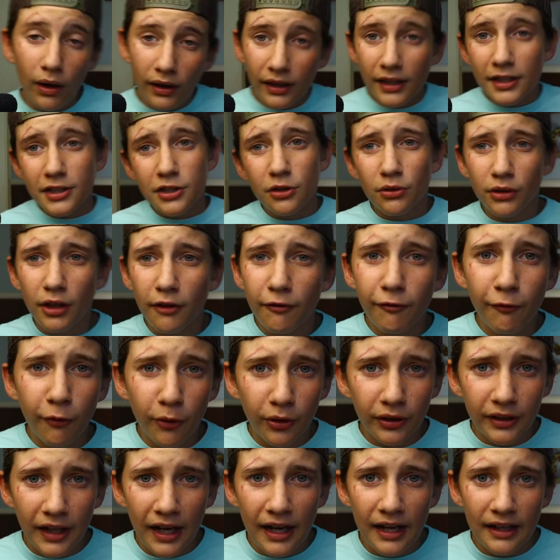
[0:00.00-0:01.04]
I do love
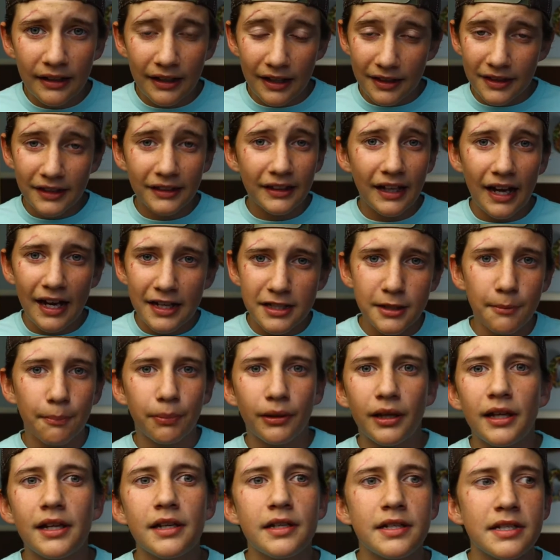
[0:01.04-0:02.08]
4K, and I think it has a
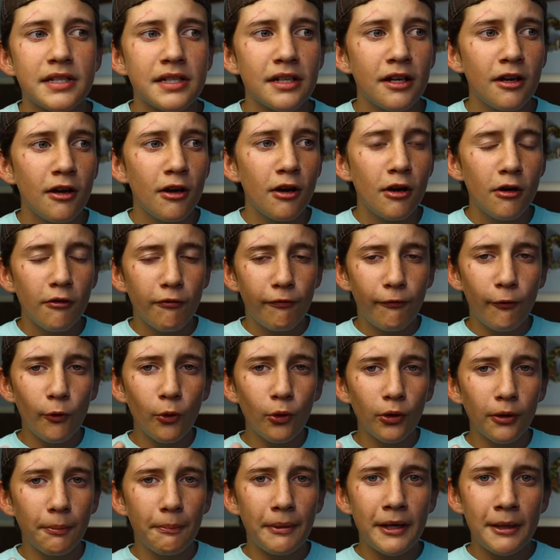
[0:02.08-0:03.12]
place
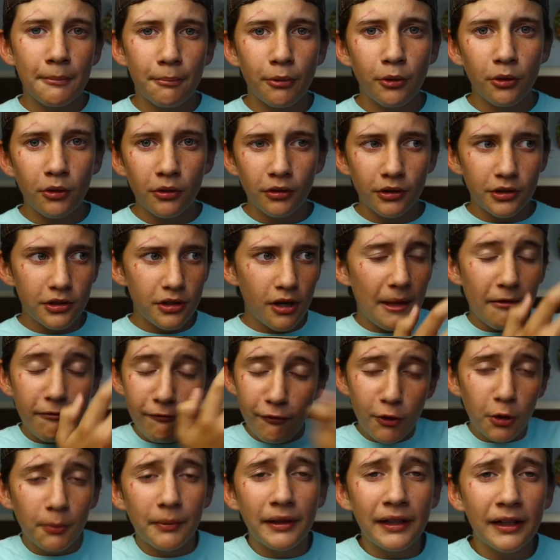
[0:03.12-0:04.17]
for people
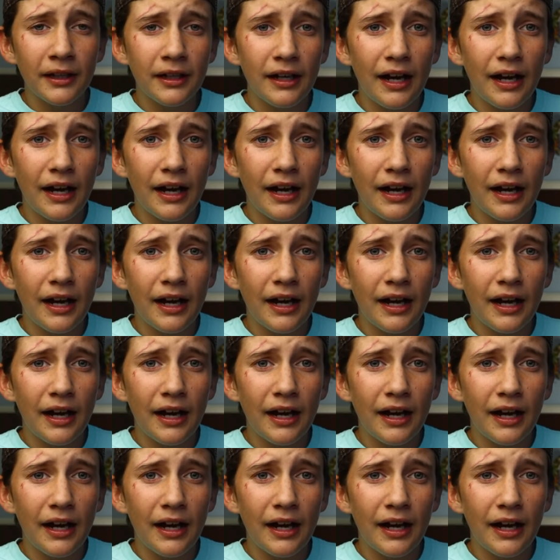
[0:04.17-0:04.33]
filming,